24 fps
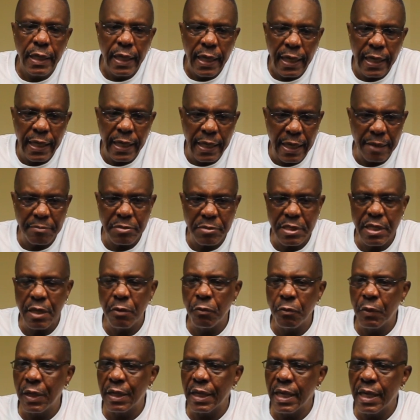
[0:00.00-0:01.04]
And I'm saying,
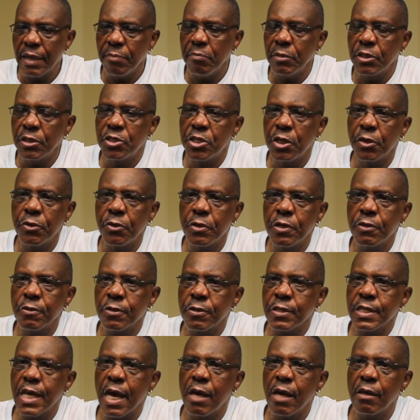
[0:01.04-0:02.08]
well, that material
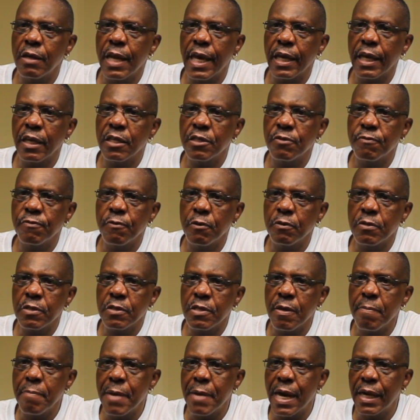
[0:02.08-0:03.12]
sounds like it's for
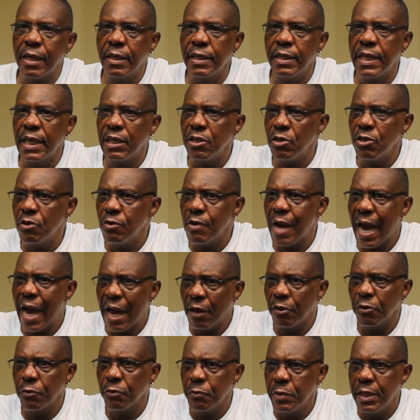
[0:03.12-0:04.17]
somebody that know how
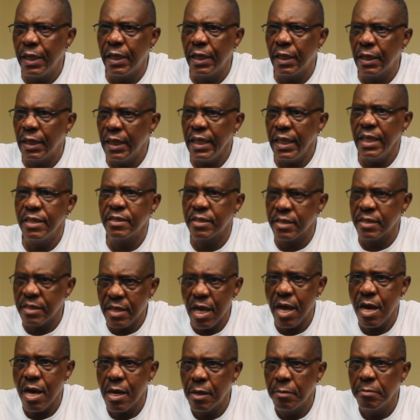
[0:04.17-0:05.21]
to read at least
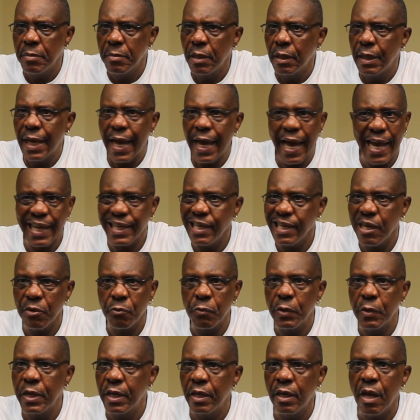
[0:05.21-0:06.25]
some. I can't
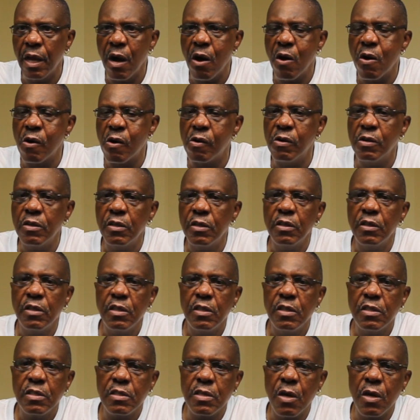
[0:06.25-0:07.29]
read it all.
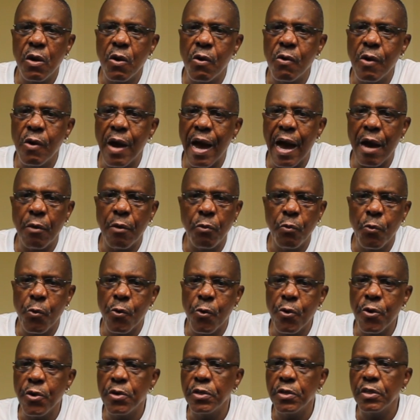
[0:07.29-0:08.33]
So I
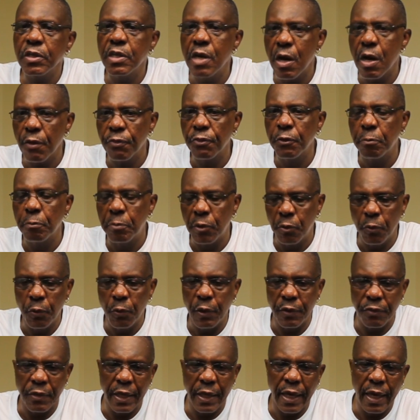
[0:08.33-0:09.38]
weren't comfortable
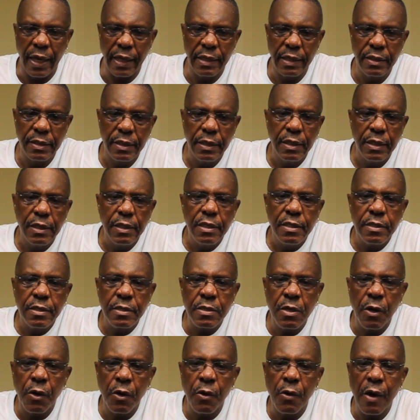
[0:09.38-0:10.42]
with that.
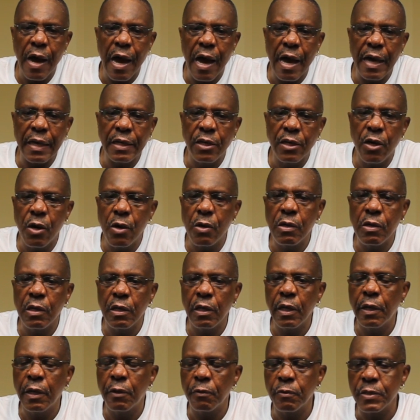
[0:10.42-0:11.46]
So I called the
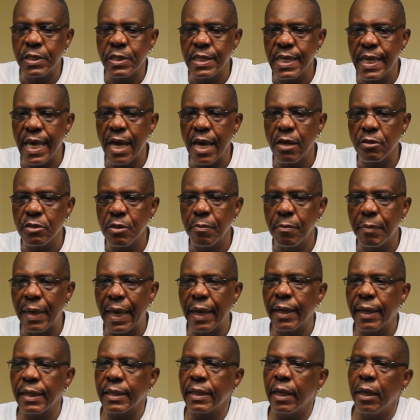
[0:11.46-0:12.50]
Literacy Council
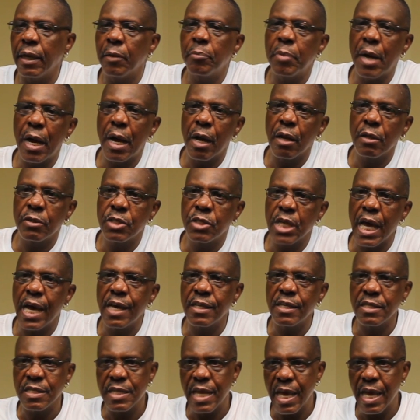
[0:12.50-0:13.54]
back. They
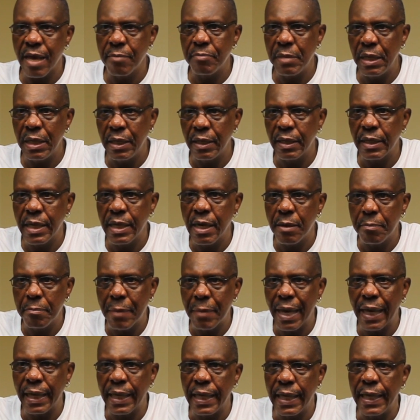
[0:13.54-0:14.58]
apologized and had me to come
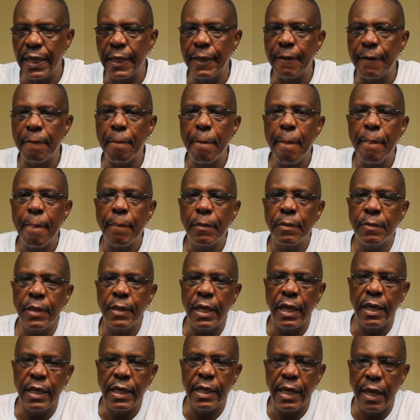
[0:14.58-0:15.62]
back in.
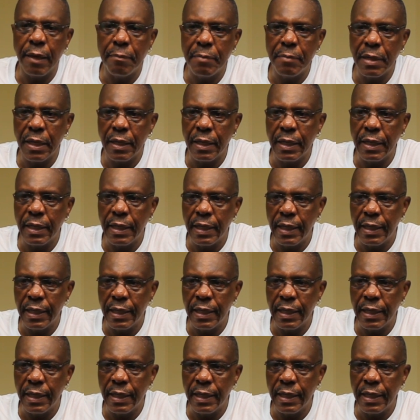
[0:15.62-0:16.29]
They gave me